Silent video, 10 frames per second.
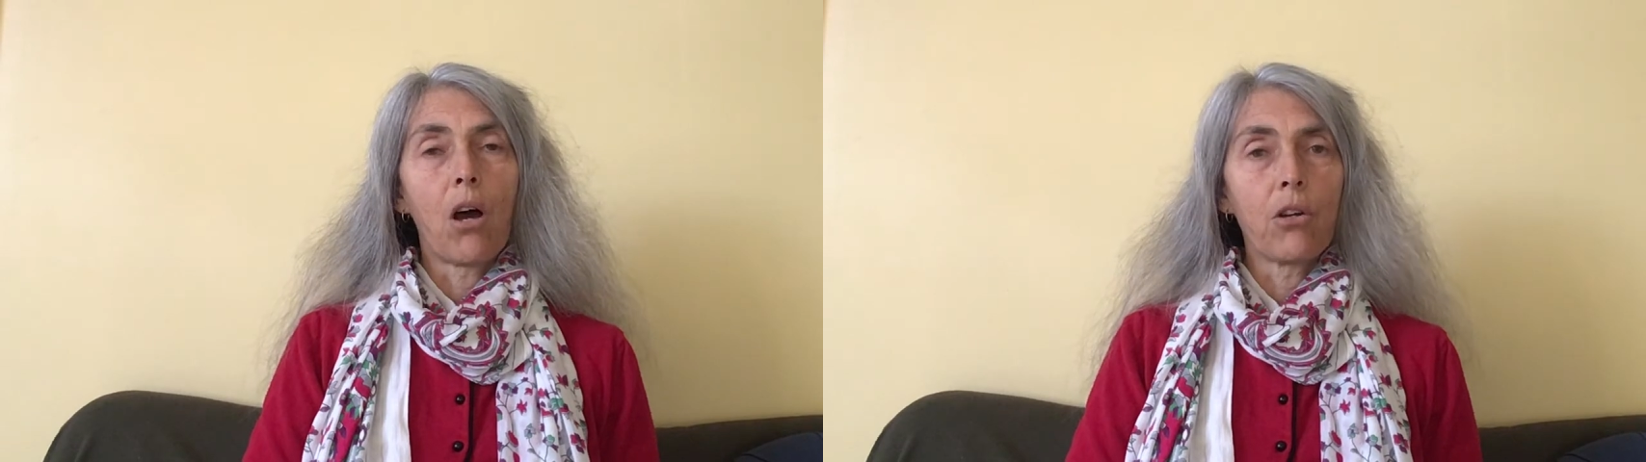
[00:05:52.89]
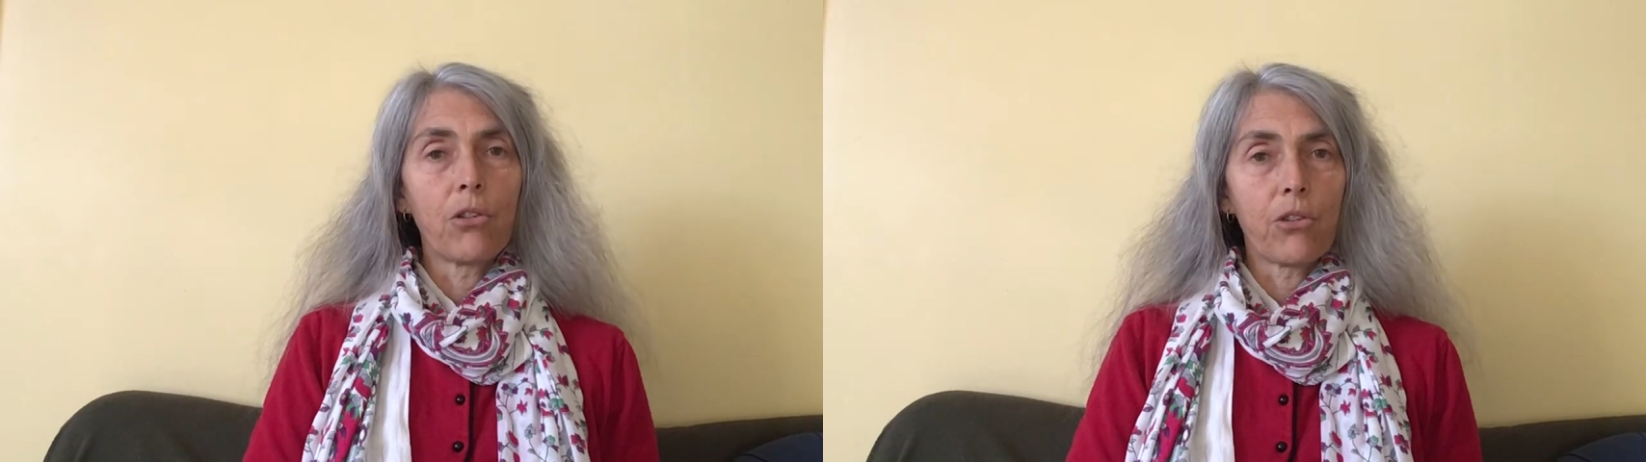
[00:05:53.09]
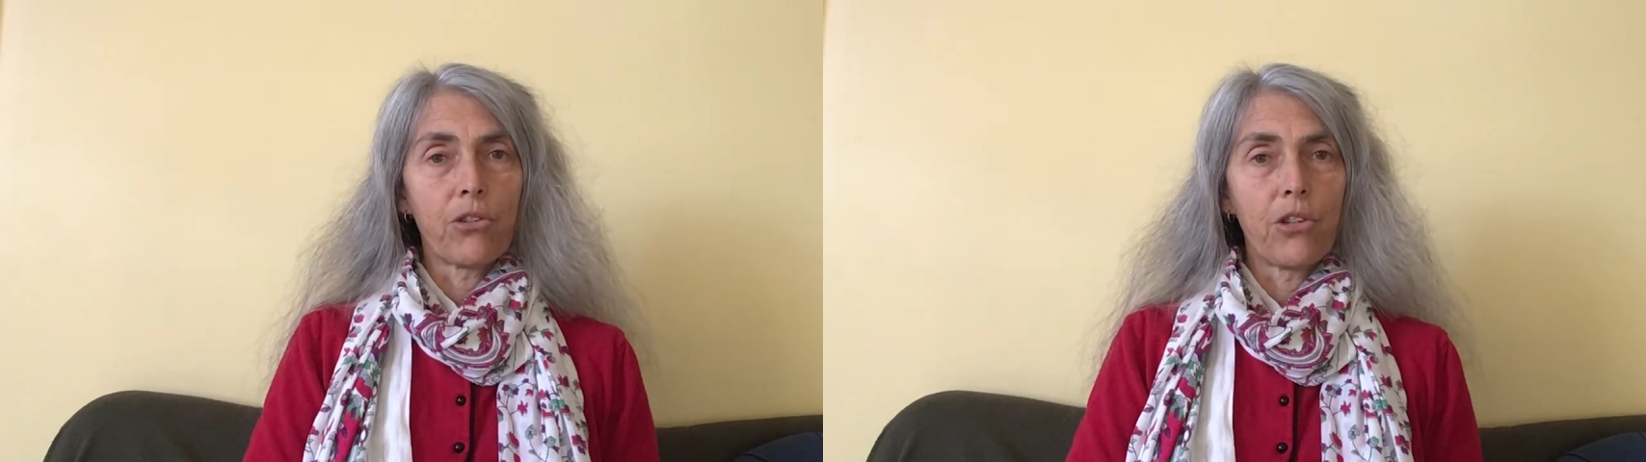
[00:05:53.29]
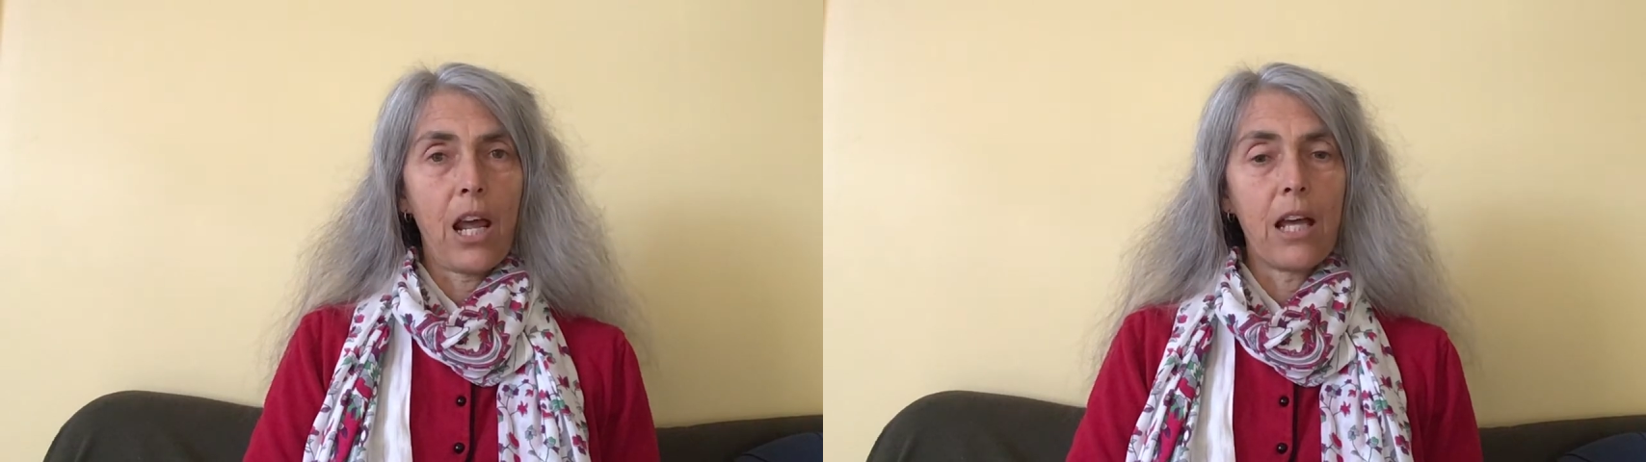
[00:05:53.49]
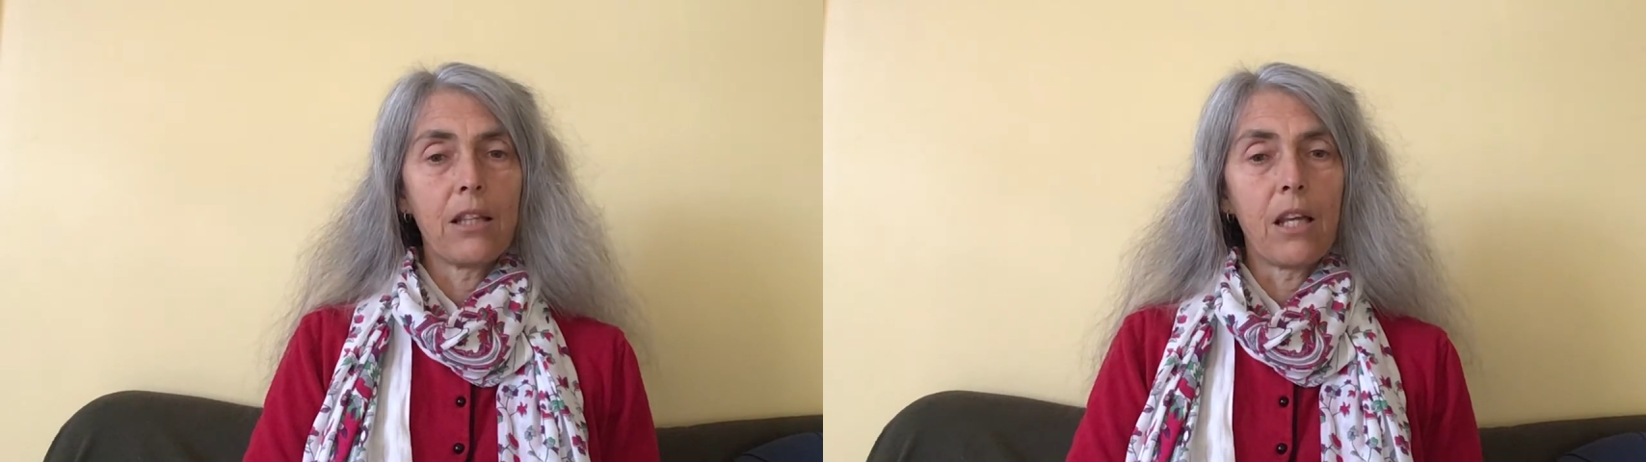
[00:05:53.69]

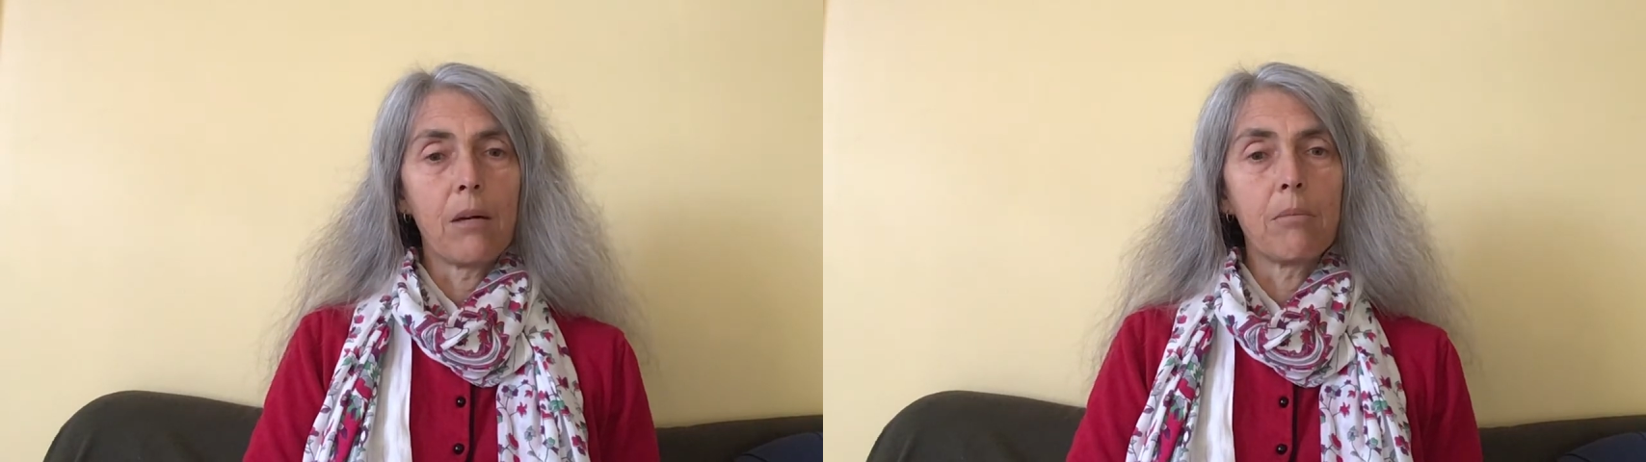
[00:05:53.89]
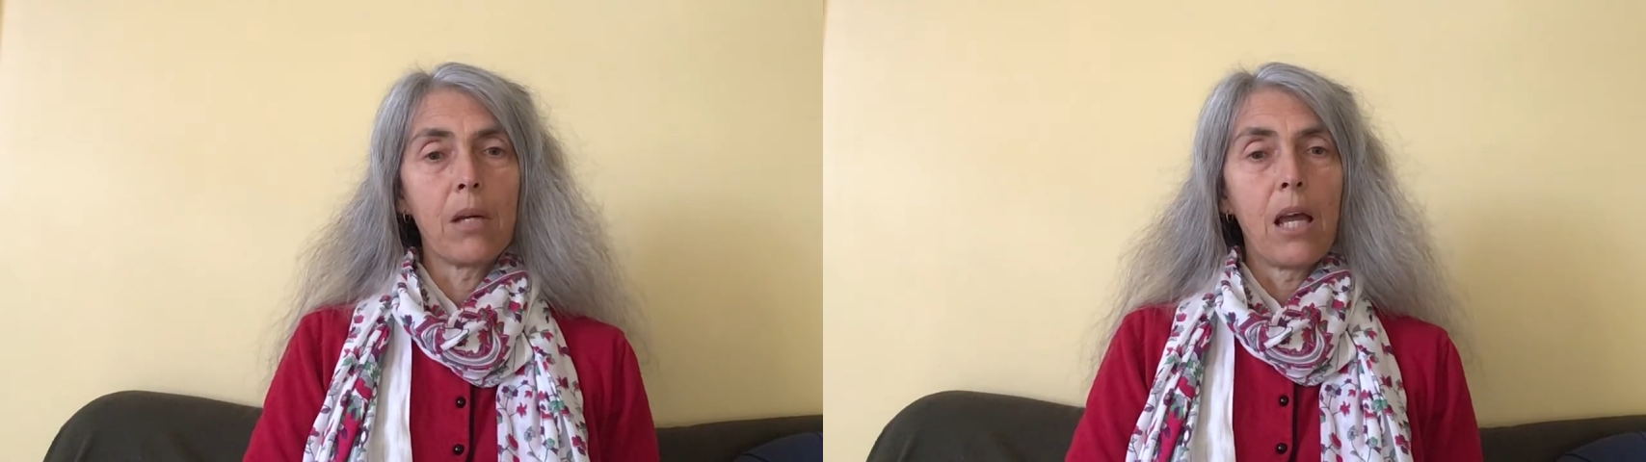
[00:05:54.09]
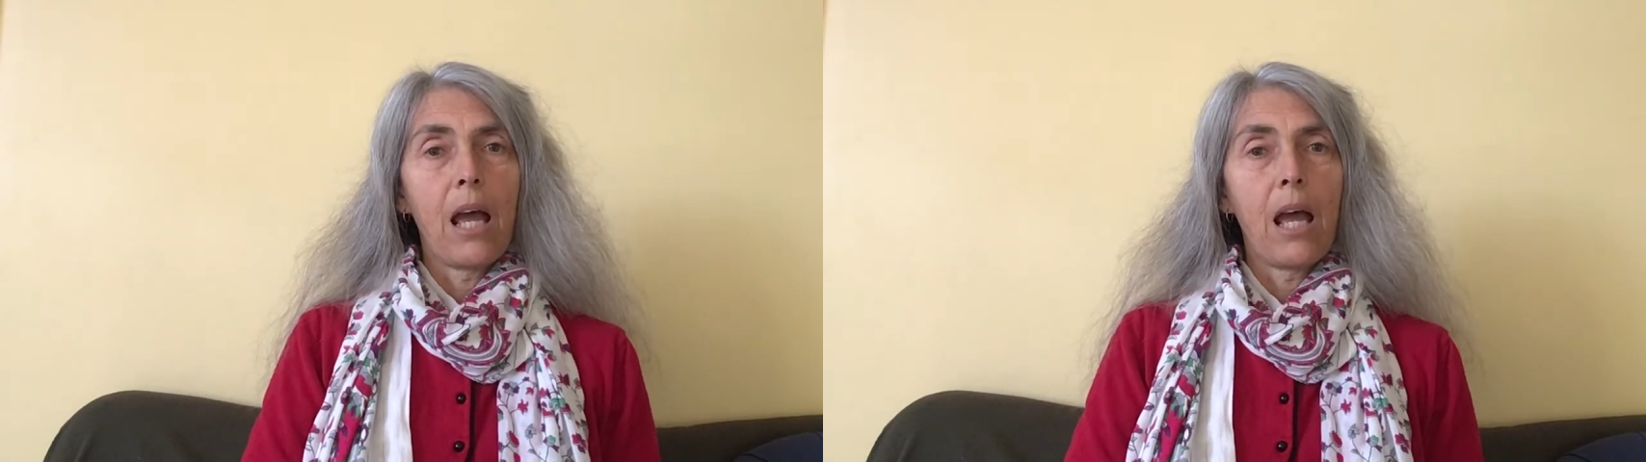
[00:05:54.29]
understand them,